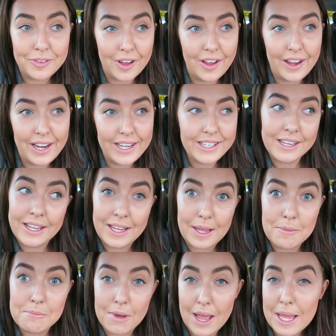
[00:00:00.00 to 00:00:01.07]
fine,
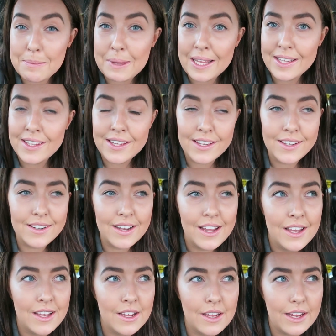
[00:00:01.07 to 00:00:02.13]
in my opinion,
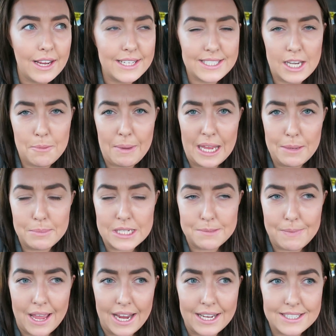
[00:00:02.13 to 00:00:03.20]
is in a baby
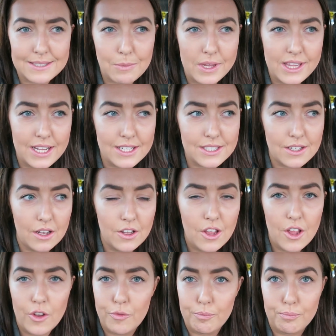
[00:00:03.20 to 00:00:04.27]
space when there's
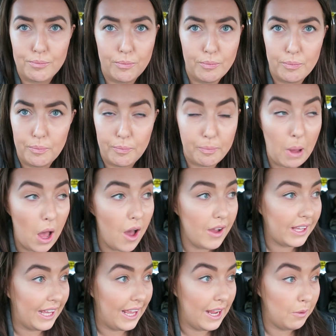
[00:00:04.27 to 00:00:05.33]

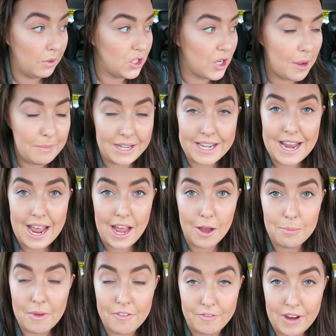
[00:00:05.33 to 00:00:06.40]
parking, which I'm in
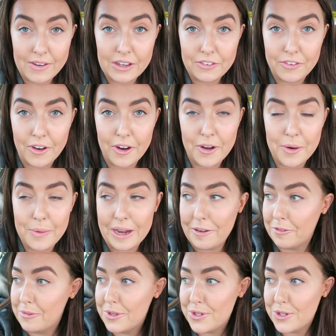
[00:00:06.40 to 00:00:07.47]
now, but very far
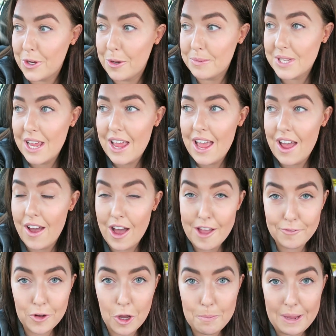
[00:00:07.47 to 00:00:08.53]
away from the shops.
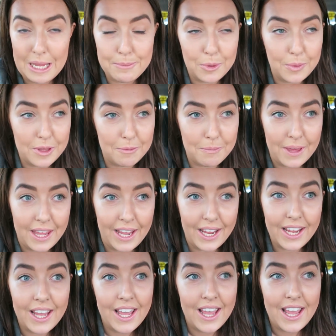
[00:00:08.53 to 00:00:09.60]
I've got a baby with
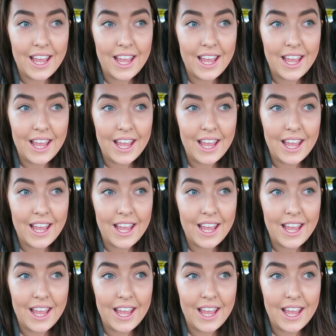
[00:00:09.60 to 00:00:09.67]
me.